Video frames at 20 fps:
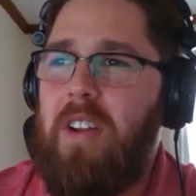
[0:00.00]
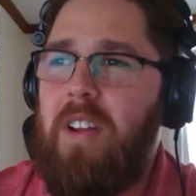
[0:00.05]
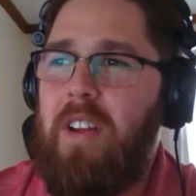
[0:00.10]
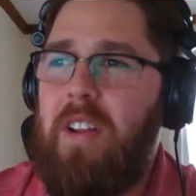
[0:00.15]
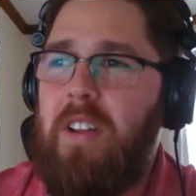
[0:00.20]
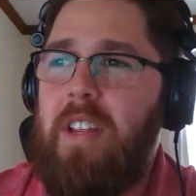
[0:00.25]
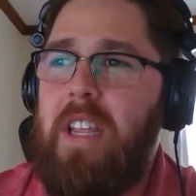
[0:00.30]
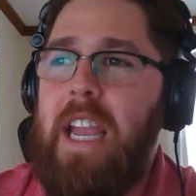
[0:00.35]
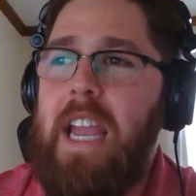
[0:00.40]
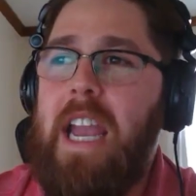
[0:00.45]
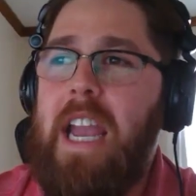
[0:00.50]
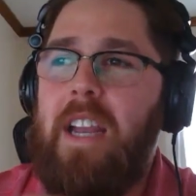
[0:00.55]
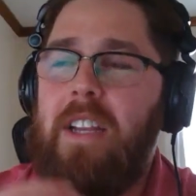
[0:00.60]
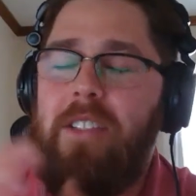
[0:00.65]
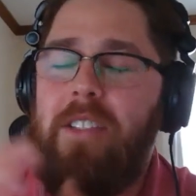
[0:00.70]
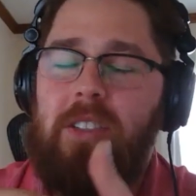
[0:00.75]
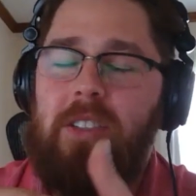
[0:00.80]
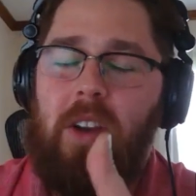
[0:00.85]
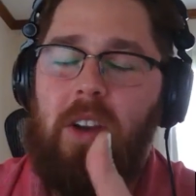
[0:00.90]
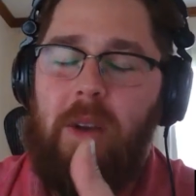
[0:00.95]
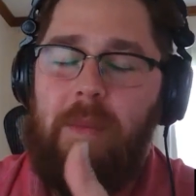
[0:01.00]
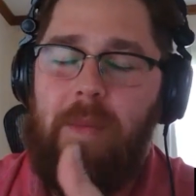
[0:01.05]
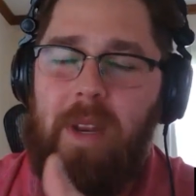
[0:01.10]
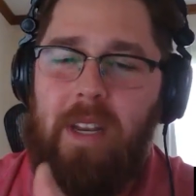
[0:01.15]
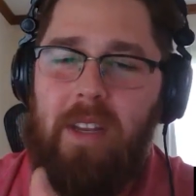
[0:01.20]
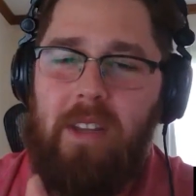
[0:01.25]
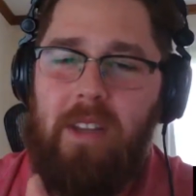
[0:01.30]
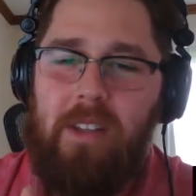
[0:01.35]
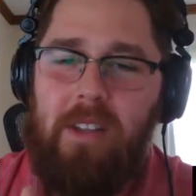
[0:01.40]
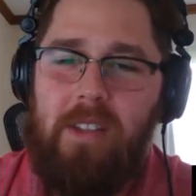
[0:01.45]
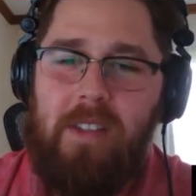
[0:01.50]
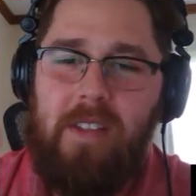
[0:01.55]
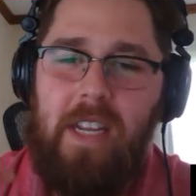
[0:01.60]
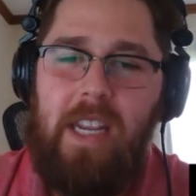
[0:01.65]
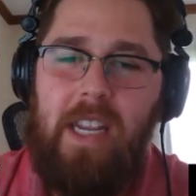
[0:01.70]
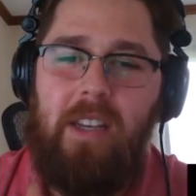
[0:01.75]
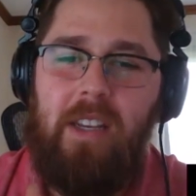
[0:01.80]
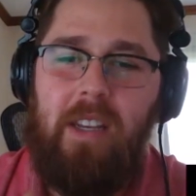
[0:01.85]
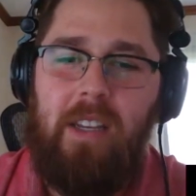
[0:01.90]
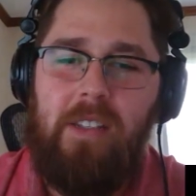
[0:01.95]
Yeah, so I mean,
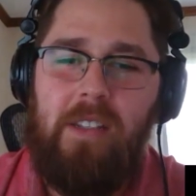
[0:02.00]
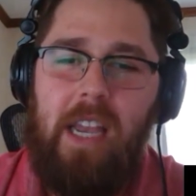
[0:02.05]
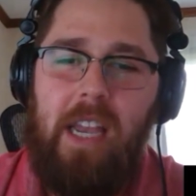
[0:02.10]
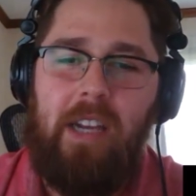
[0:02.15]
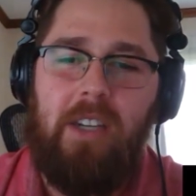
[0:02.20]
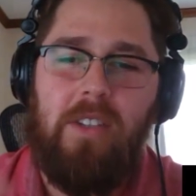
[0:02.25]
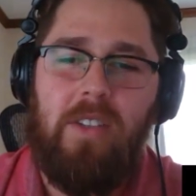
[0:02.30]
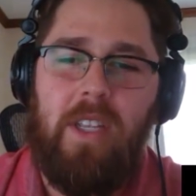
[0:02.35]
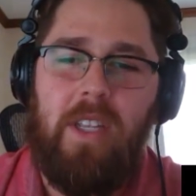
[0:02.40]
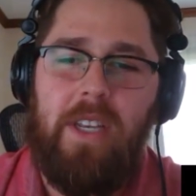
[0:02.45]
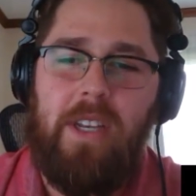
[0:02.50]
SynQ is actually